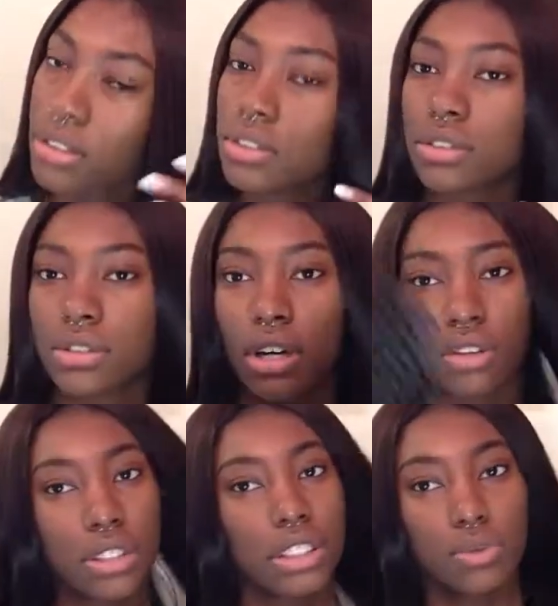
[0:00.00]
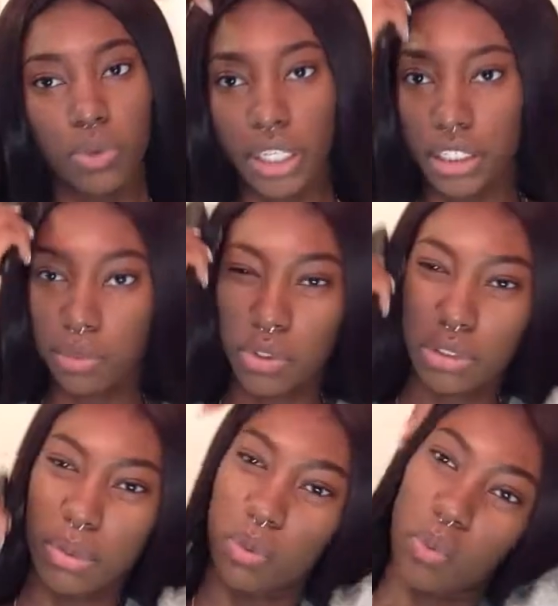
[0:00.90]
So this wig is
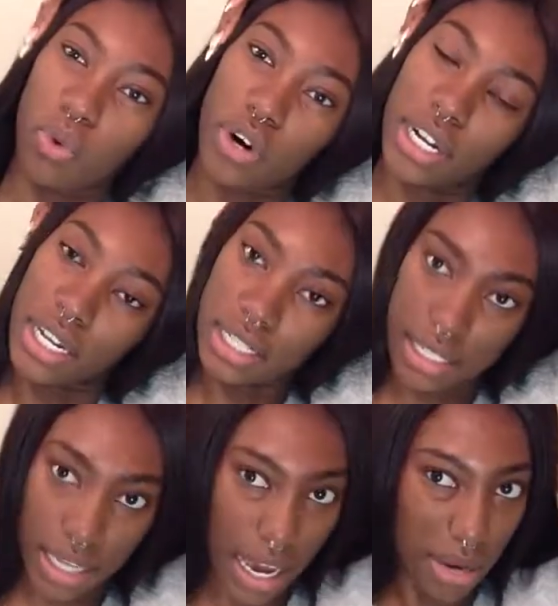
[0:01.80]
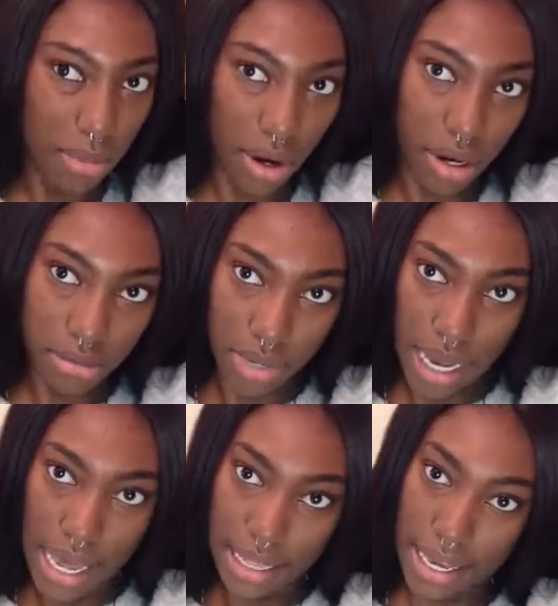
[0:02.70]
supposed to be worn in the side part, but
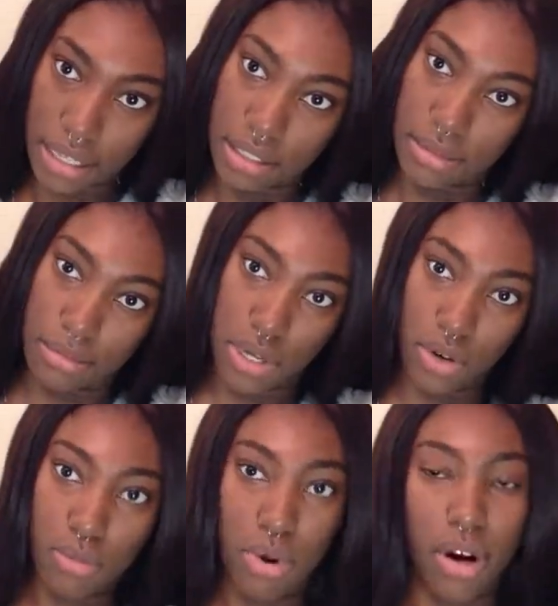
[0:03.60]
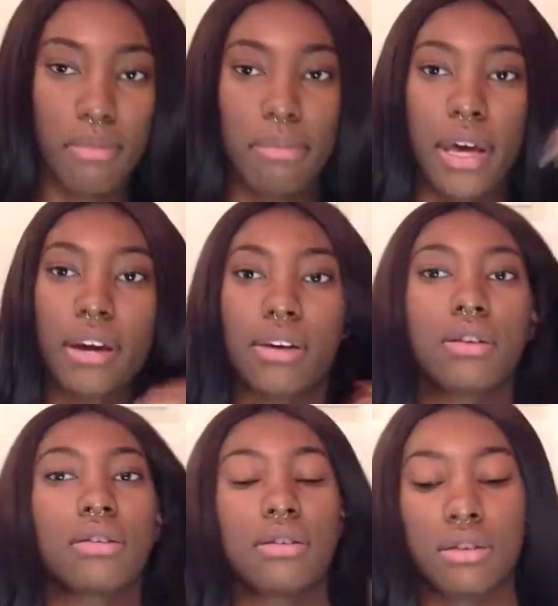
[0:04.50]
I like the middle part better.
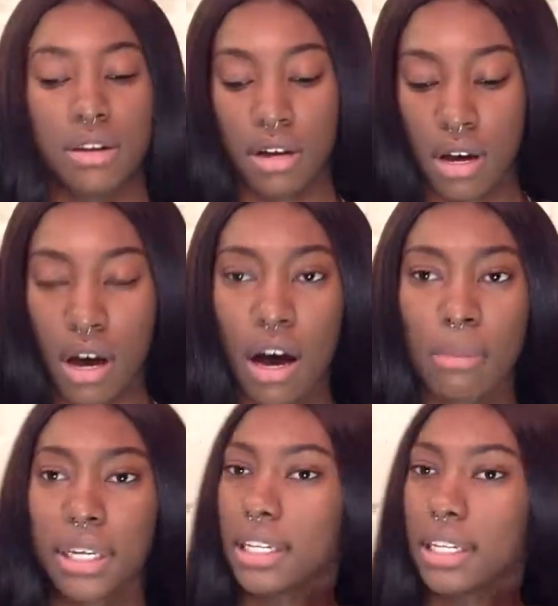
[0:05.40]
It